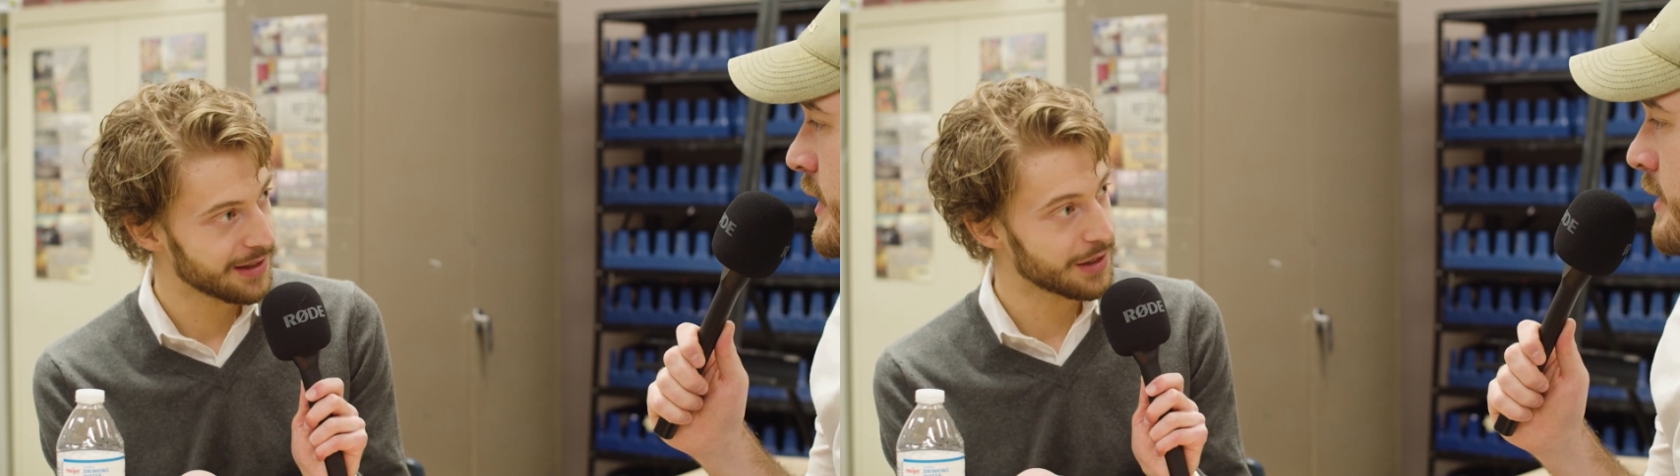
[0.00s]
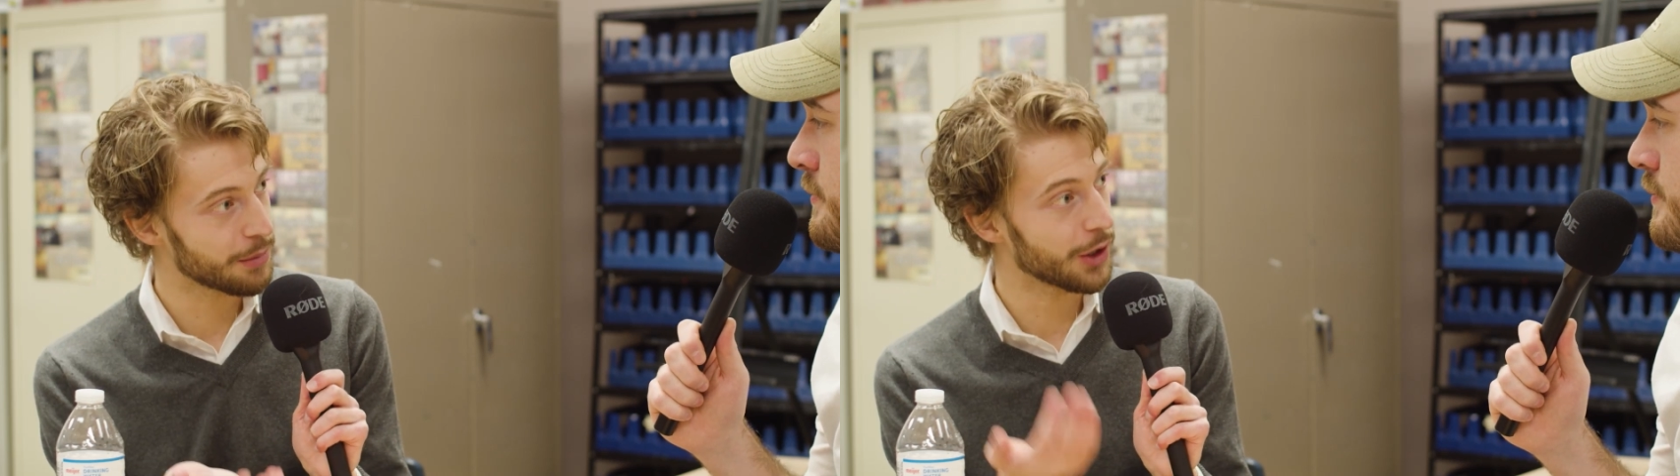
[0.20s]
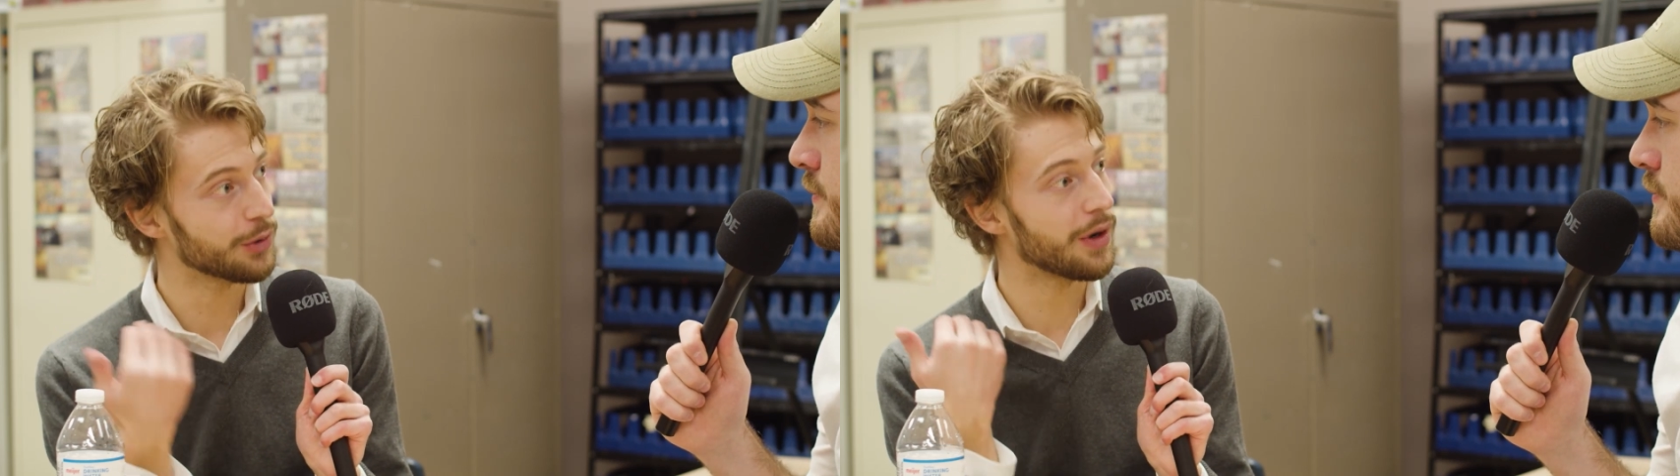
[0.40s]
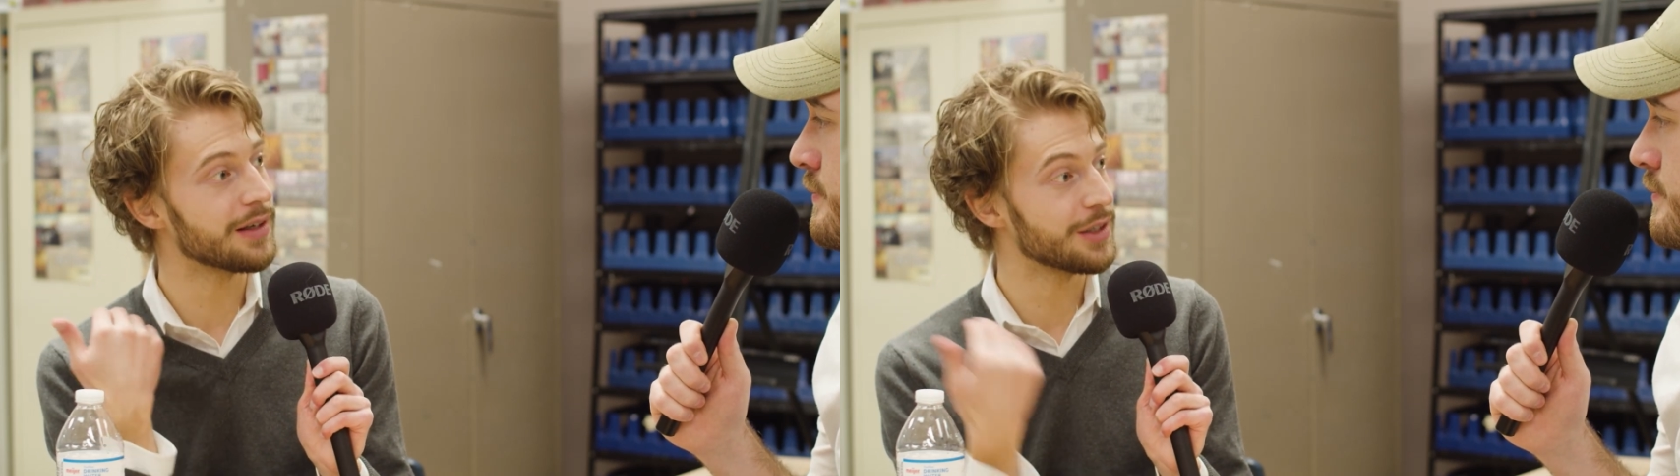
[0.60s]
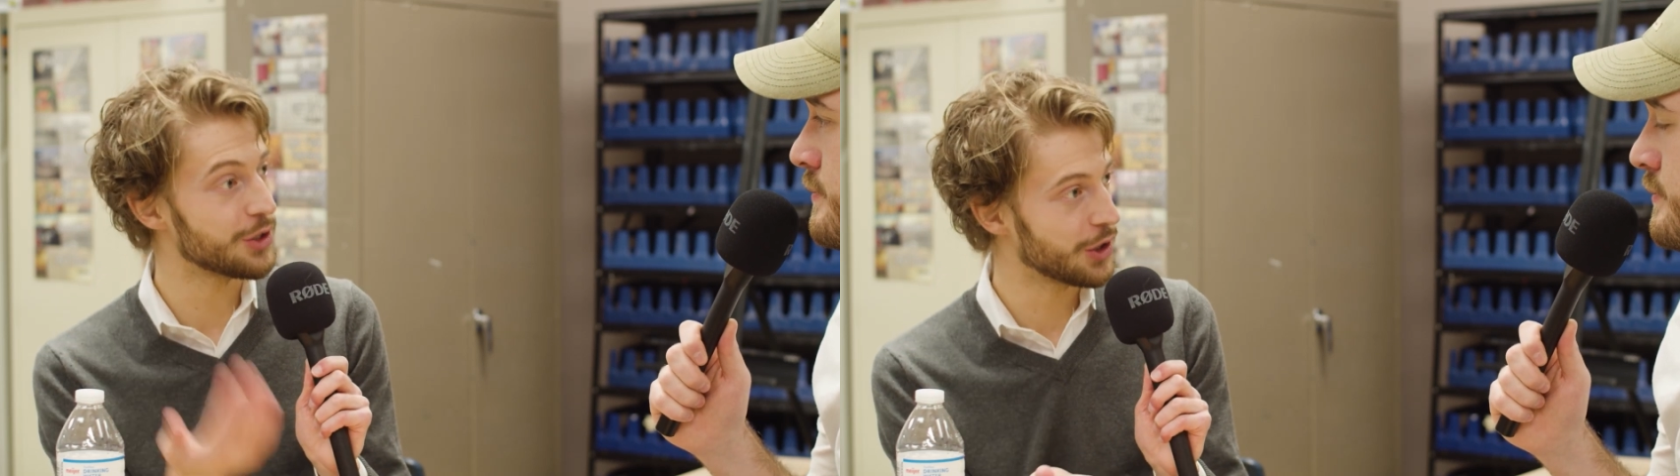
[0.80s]
the Mark
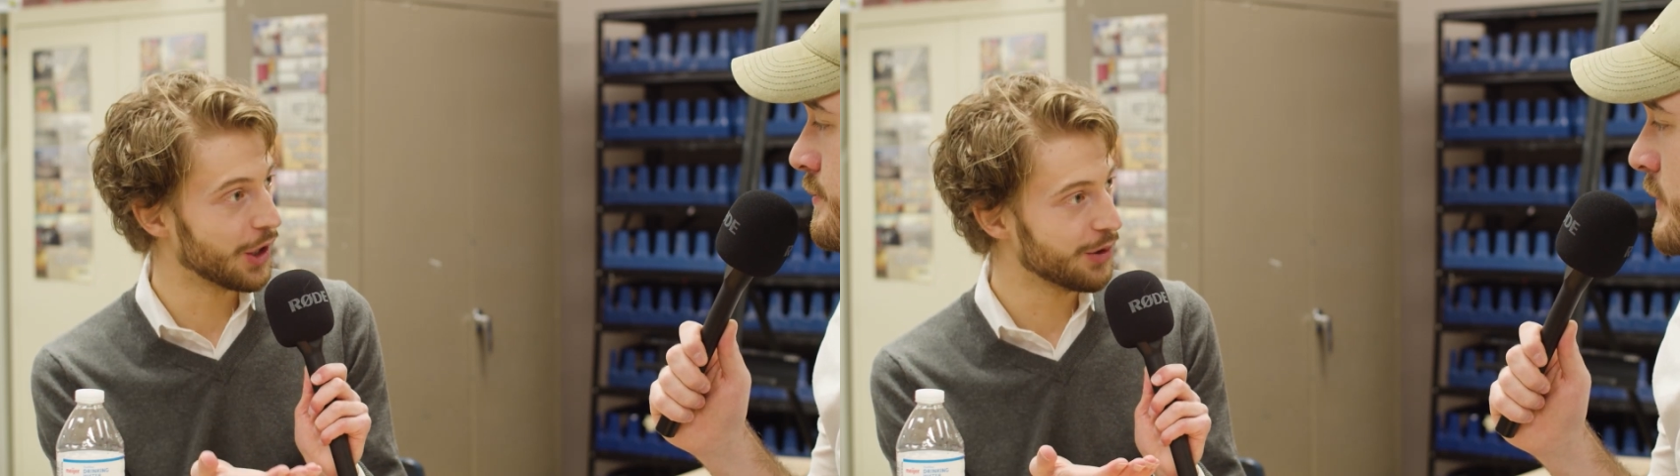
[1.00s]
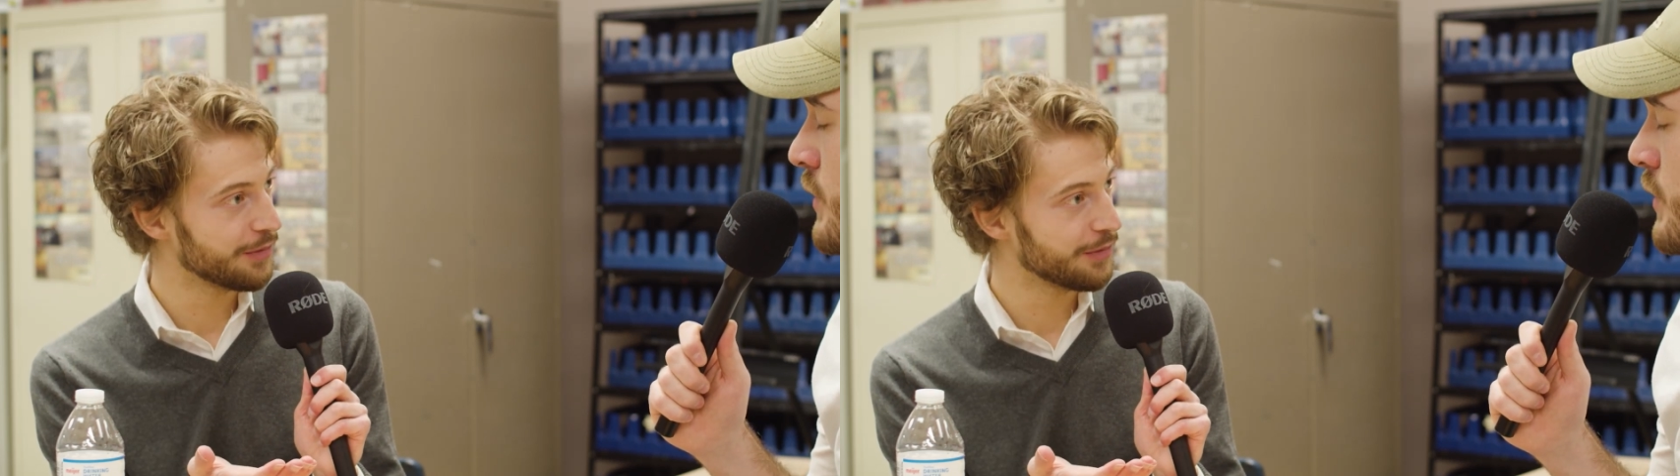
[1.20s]
Rodney Show.